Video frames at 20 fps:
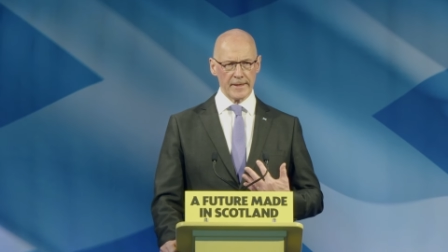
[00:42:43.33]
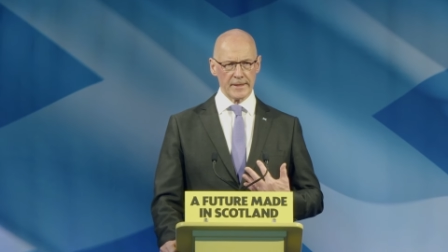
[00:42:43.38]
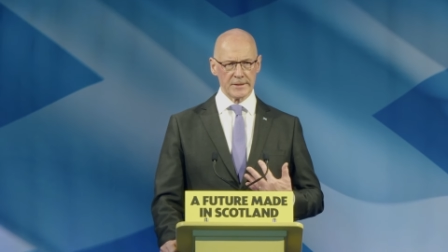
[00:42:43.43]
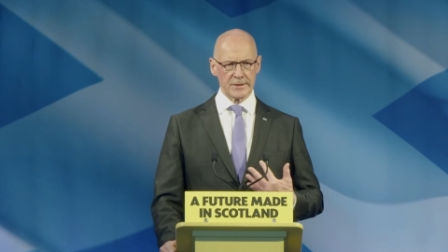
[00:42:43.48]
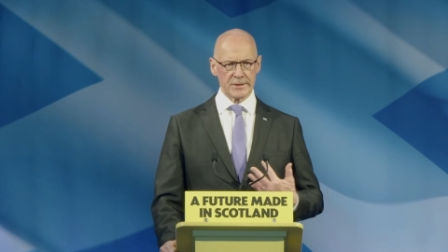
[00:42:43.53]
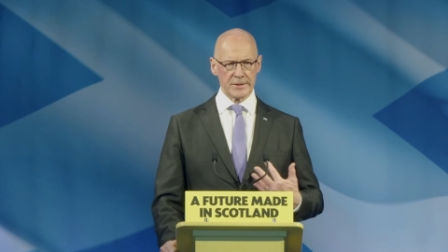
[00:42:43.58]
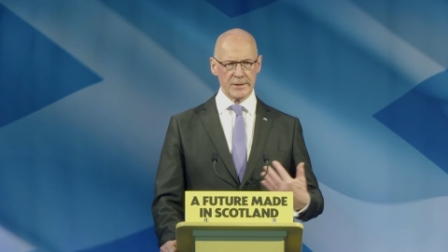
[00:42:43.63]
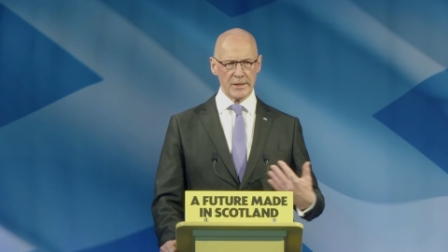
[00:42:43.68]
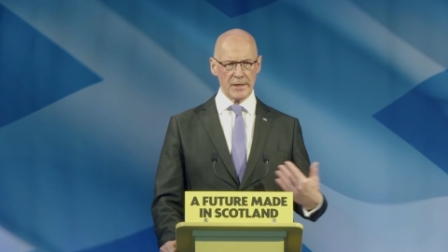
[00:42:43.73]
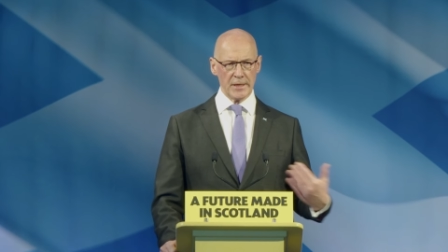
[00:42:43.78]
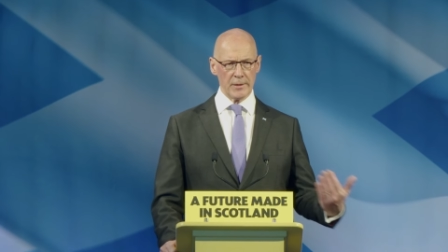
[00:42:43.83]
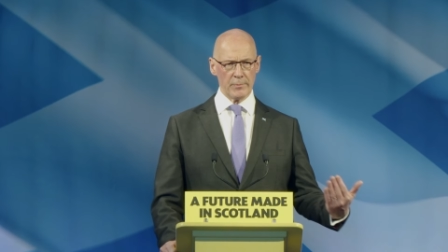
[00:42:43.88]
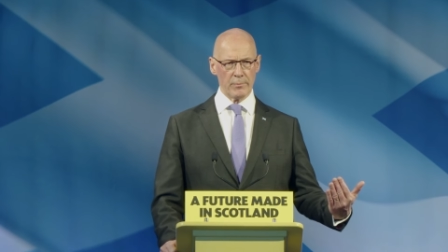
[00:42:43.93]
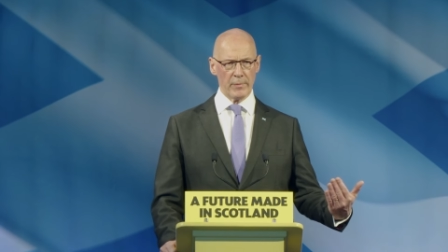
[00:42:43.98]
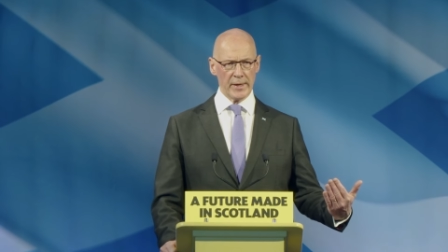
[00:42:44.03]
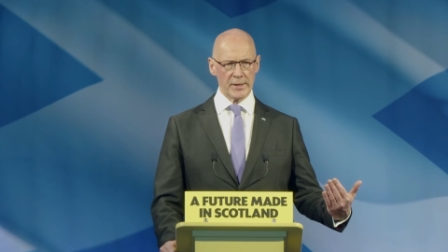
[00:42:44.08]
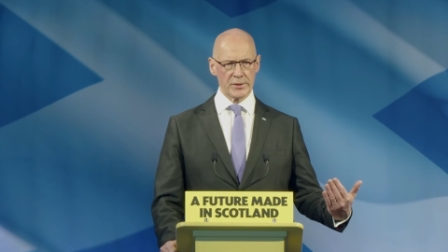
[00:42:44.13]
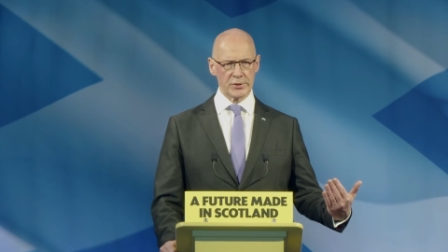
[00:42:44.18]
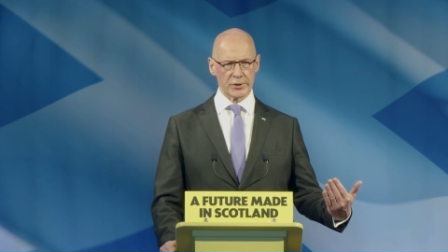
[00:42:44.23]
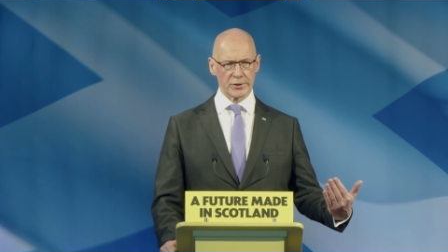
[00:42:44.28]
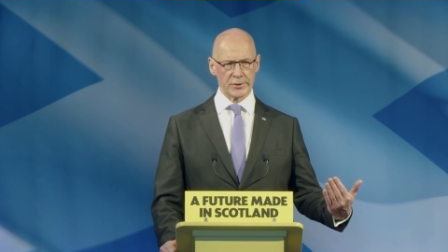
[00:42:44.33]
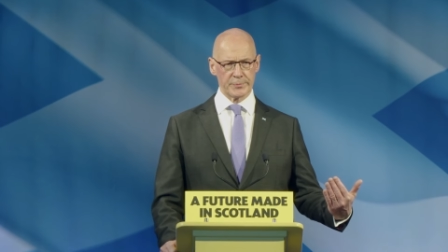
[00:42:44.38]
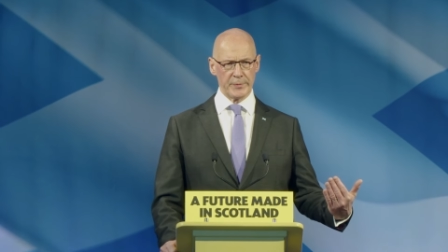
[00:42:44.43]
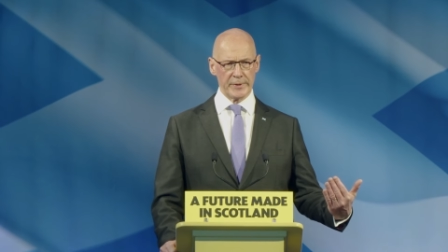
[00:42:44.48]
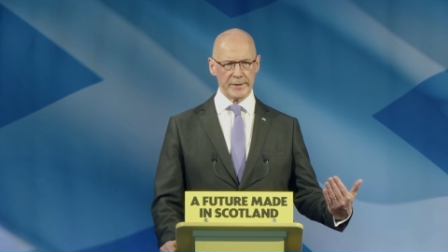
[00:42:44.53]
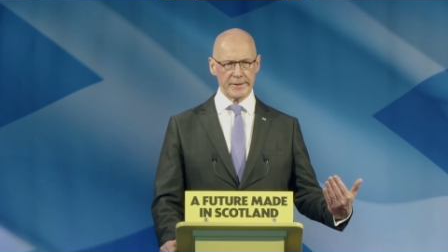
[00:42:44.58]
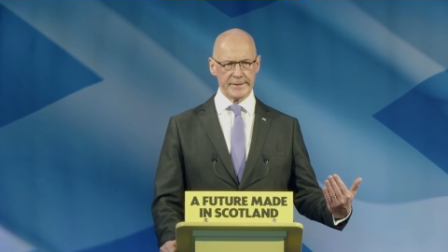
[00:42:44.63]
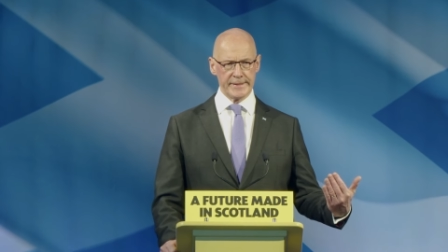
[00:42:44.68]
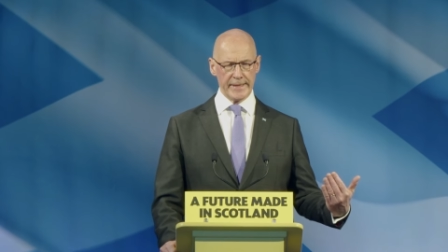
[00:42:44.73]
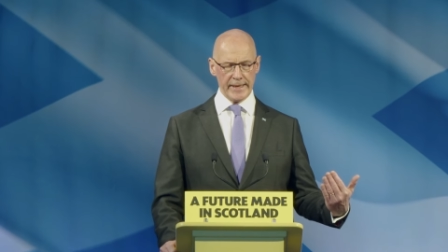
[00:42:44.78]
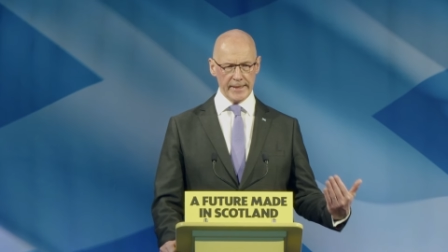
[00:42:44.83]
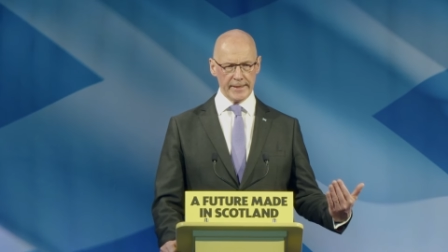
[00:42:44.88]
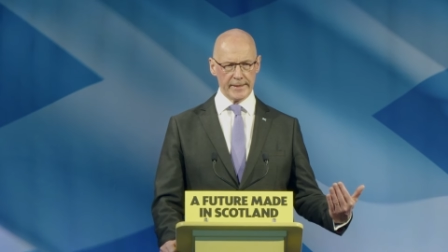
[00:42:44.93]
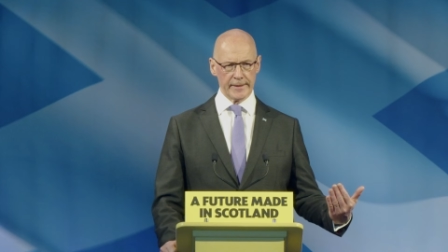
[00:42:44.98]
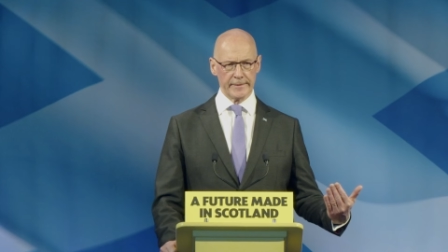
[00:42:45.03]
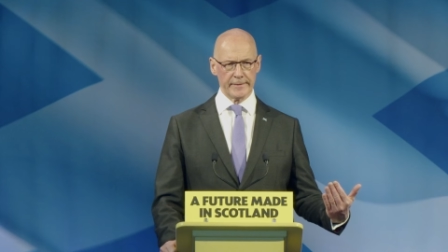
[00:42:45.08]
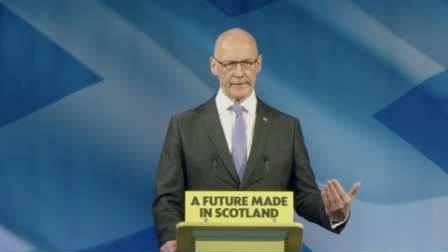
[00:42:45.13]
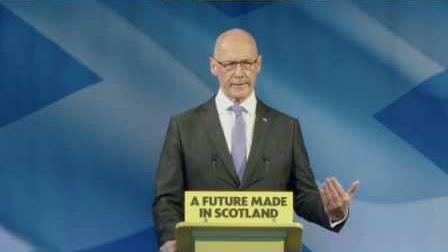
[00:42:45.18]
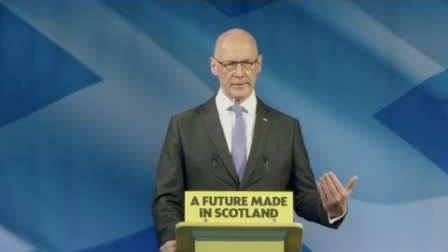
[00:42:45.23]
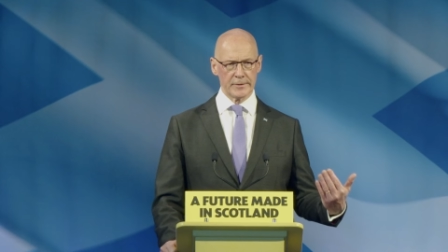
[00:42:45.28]
seeing measures being
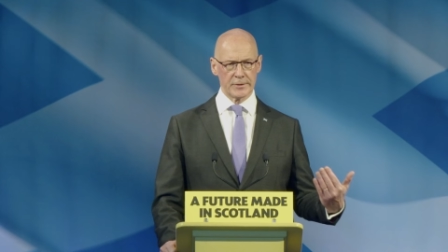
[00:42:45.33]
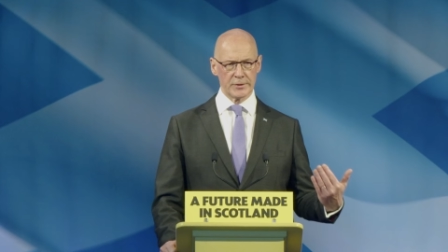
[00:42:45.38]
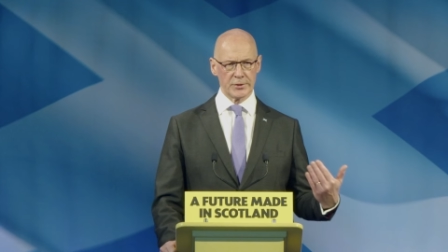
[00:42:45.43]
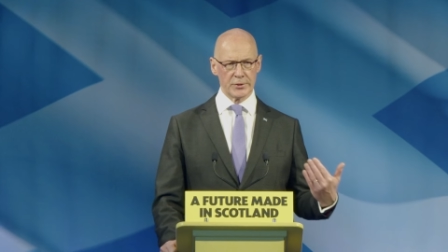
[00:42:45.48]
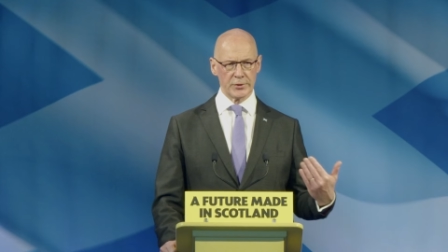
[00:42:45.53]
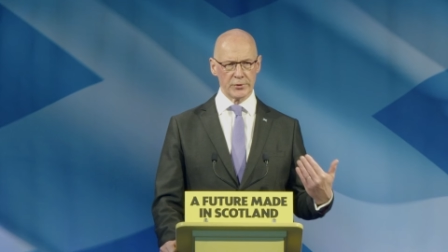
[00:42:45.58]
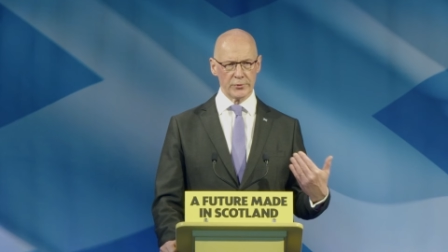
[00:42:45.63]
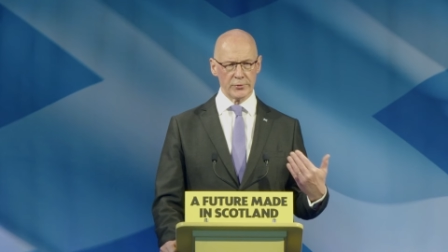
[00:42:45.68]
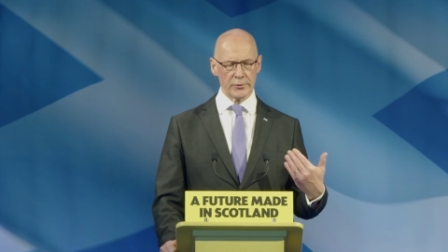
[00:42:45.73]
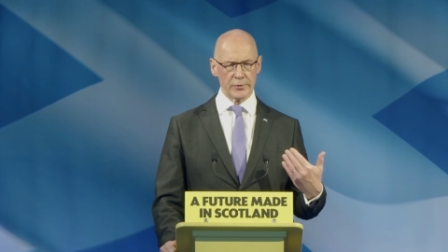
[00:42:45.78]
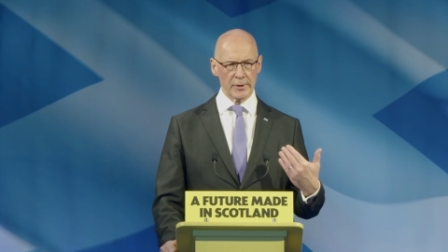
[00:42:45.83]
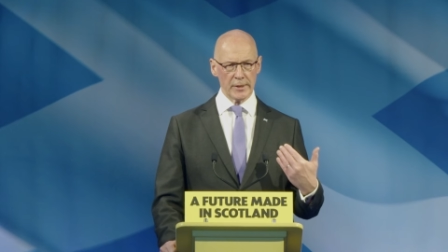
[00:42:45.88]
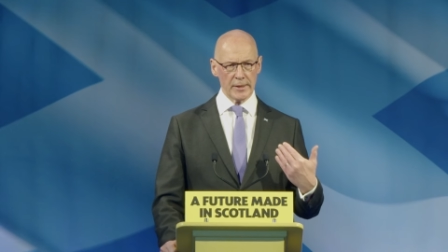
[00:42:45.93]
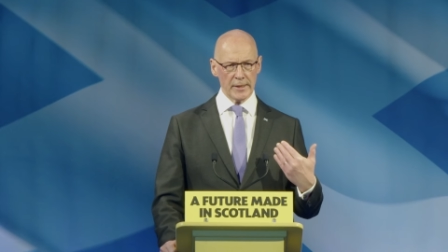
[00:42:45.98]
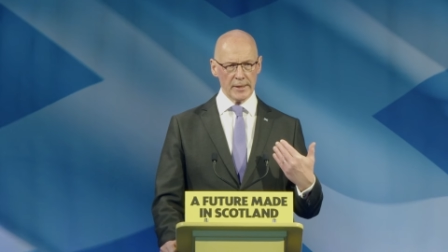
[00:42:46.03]
taken to